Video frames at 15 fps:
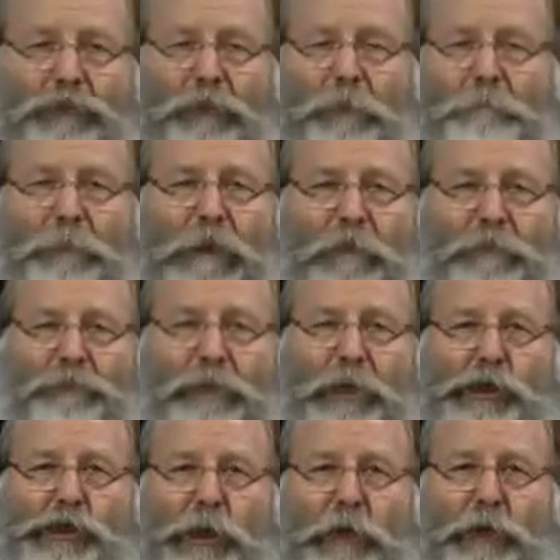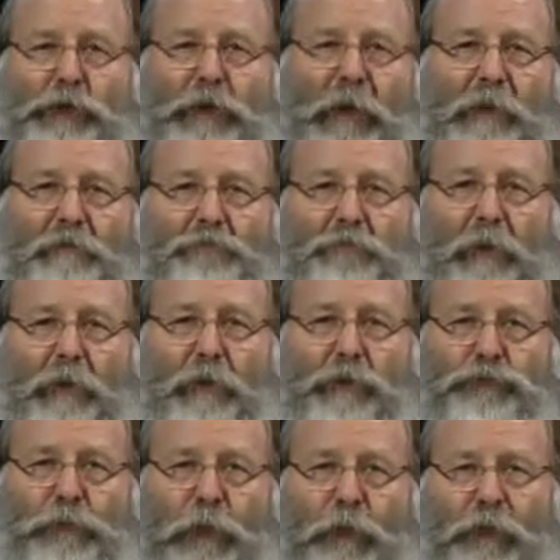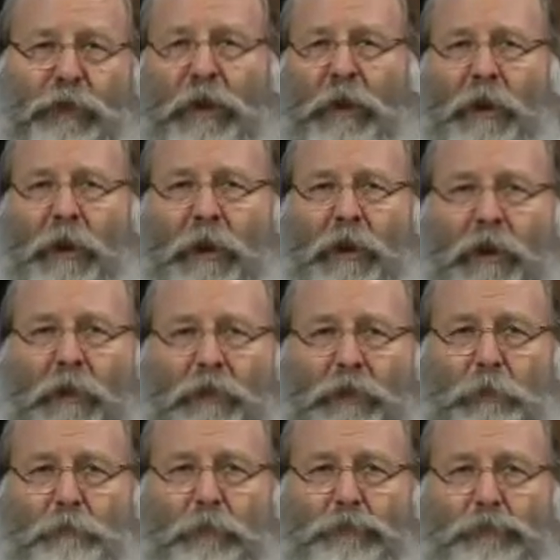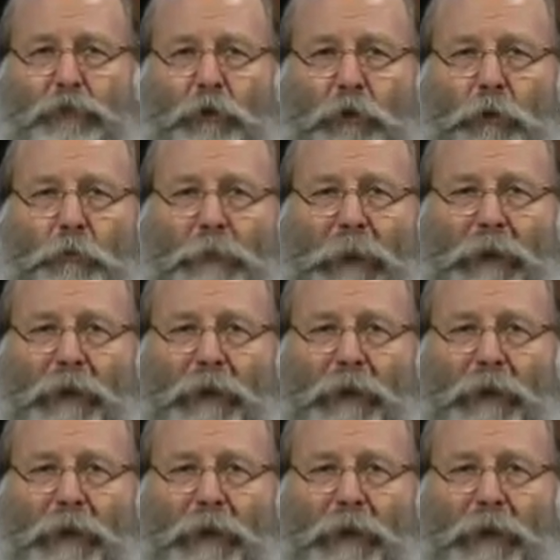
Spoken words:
of the Merovingian king fairy tale that was so